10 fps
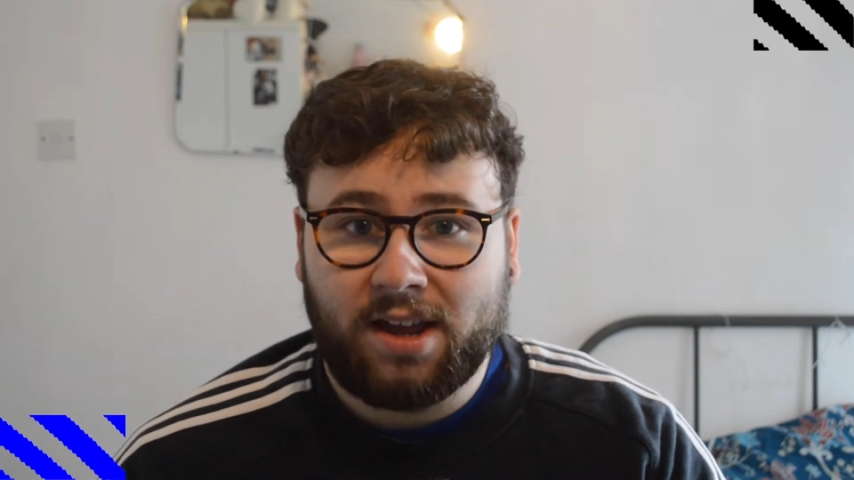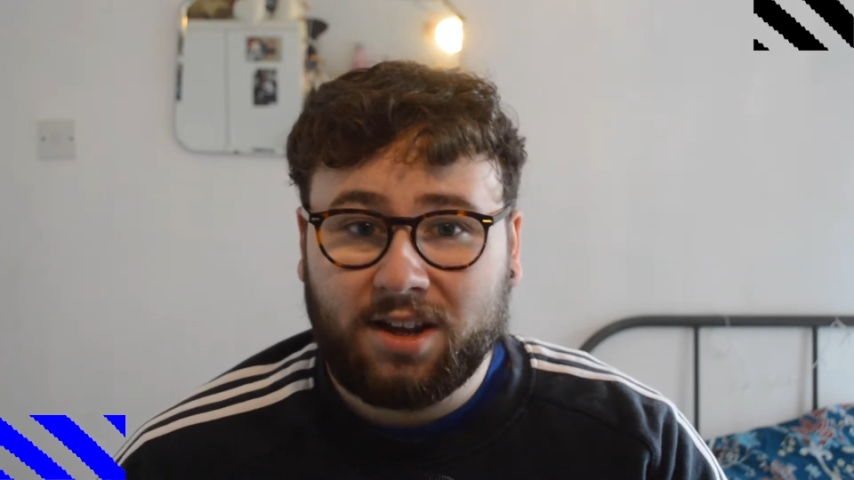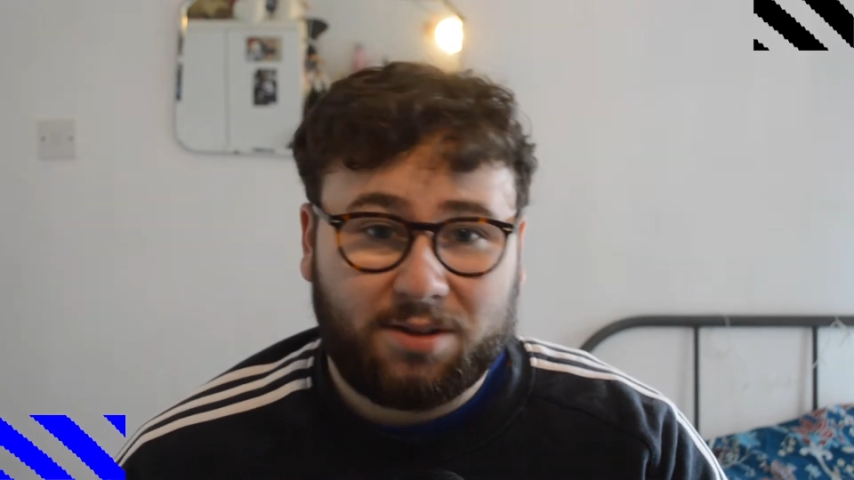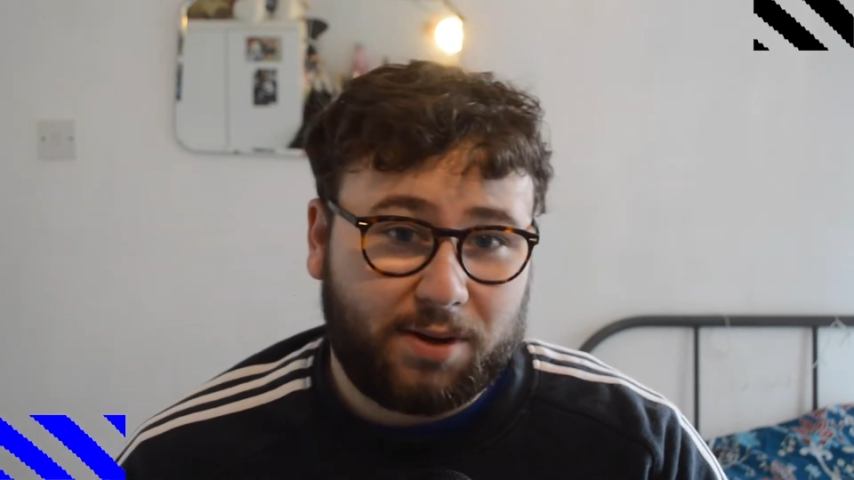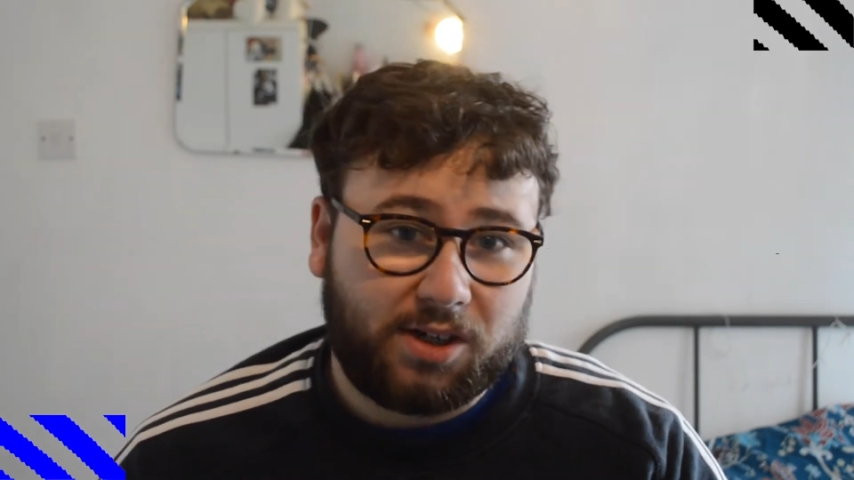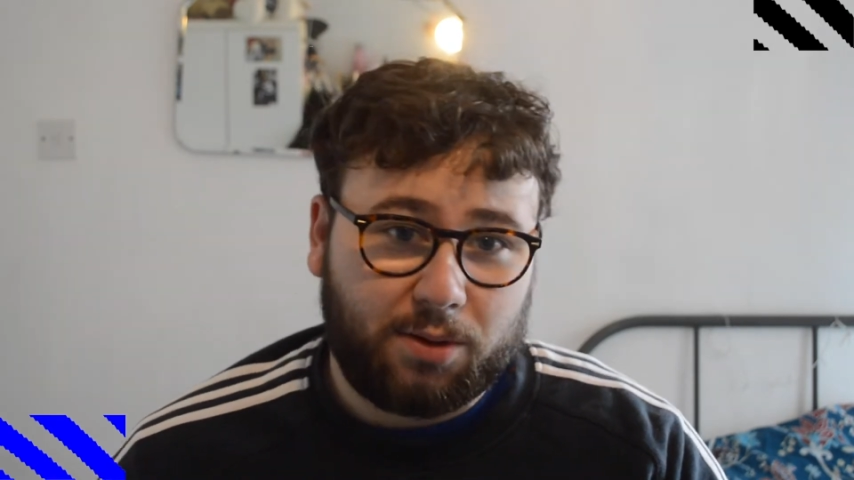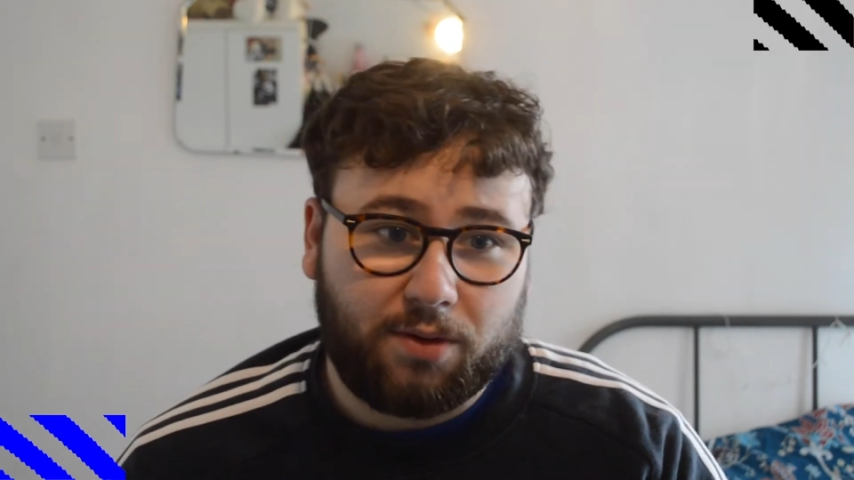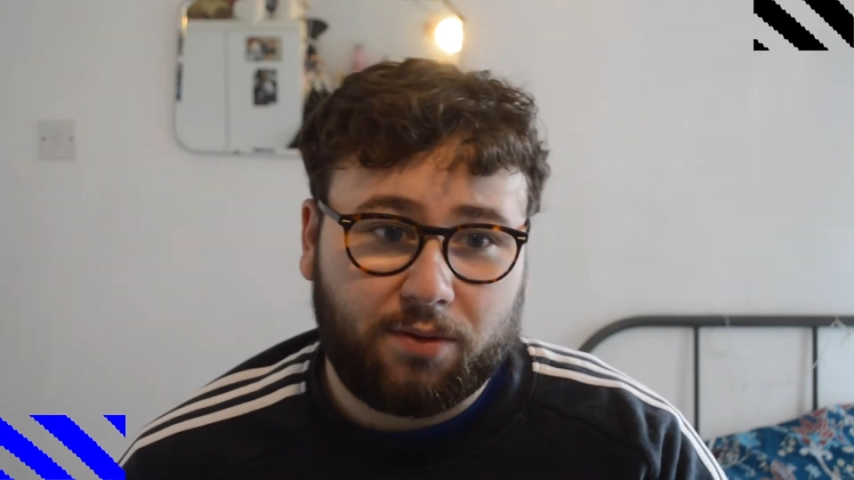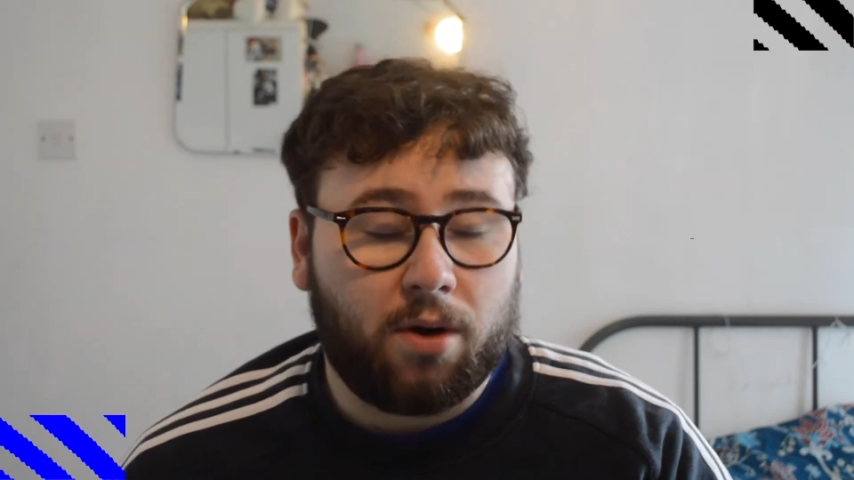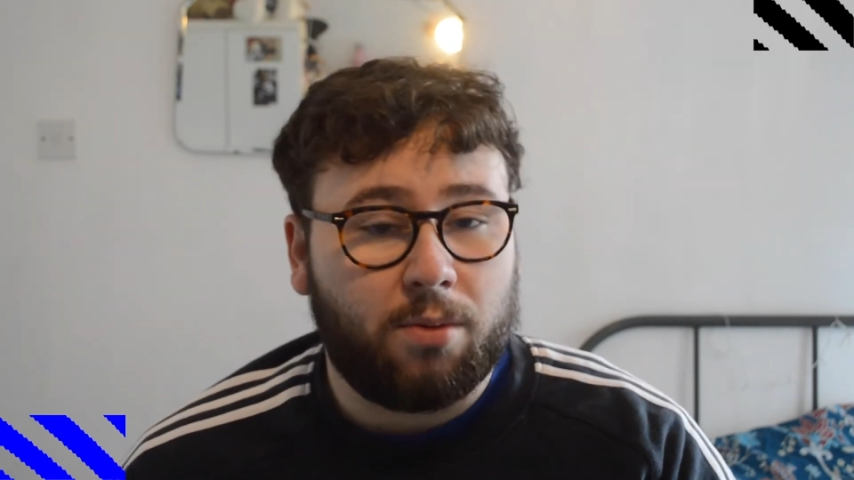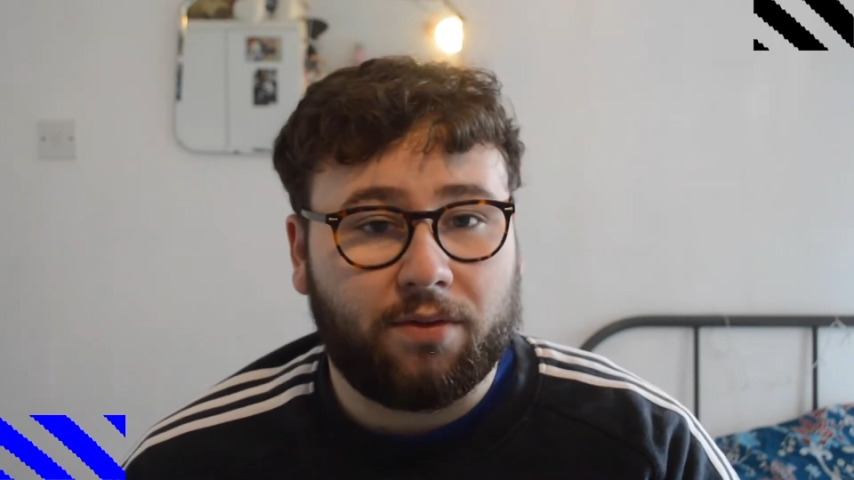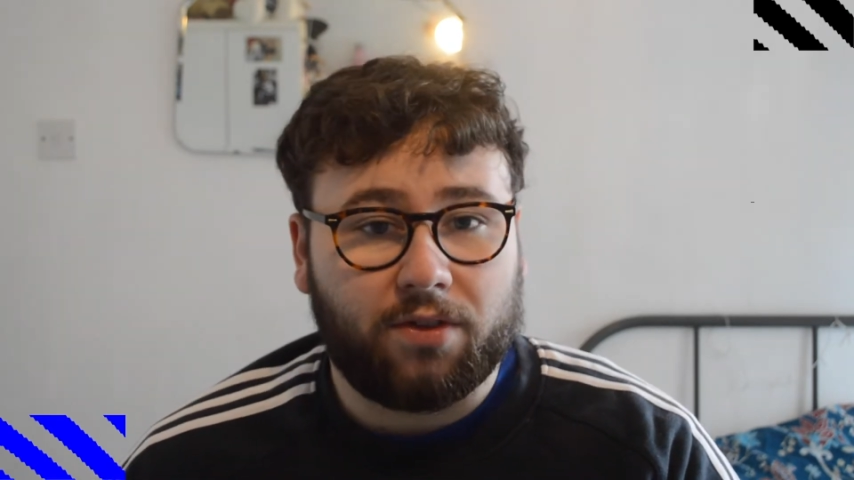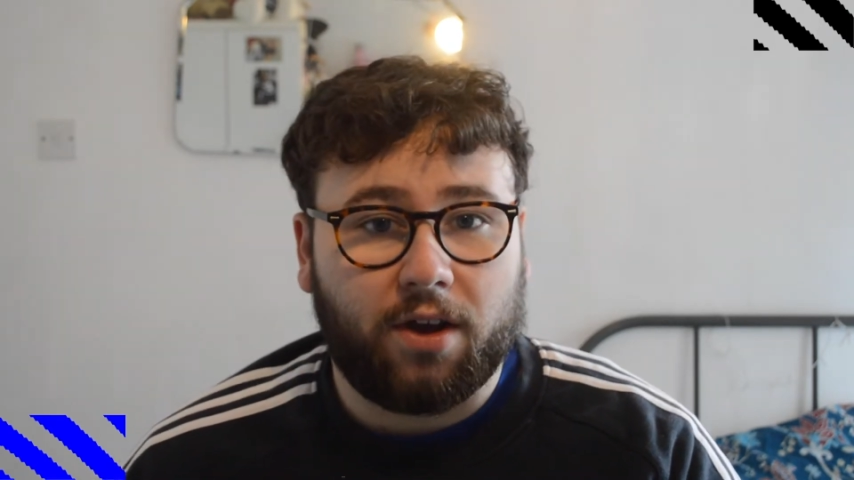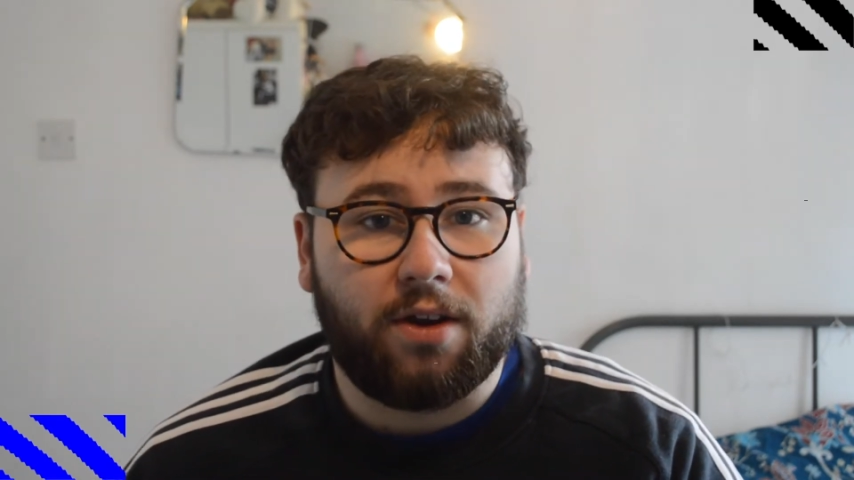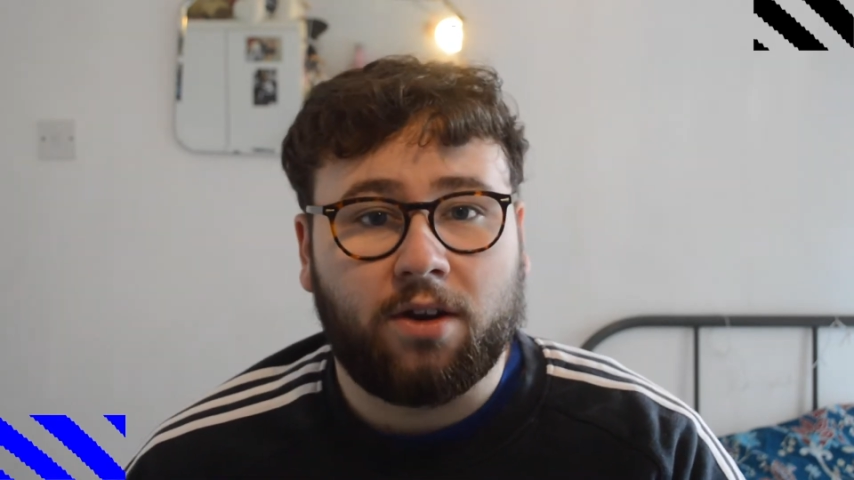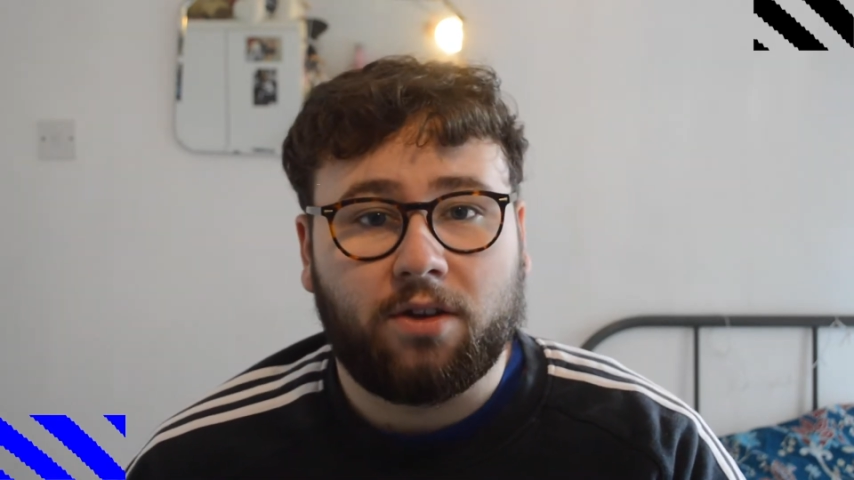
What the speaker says: especially with what we've done